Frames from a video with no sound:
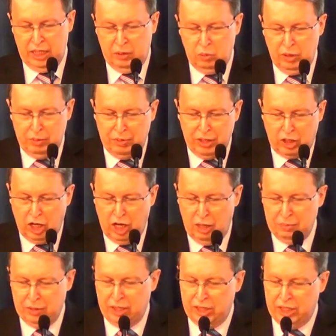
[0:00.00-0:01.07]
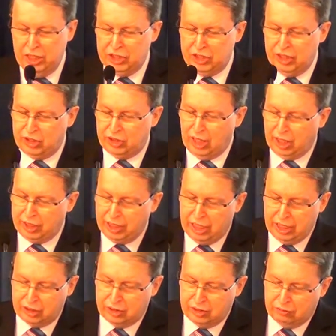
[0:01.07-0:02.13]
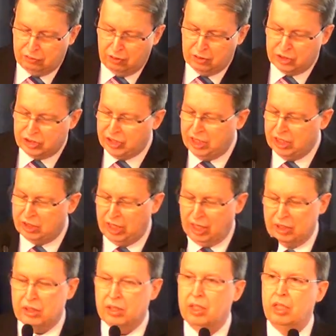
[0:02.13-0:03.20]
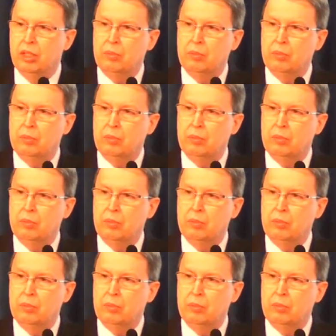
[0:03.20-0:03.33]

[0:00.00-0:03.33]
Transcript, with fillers: we become an easy target for Satan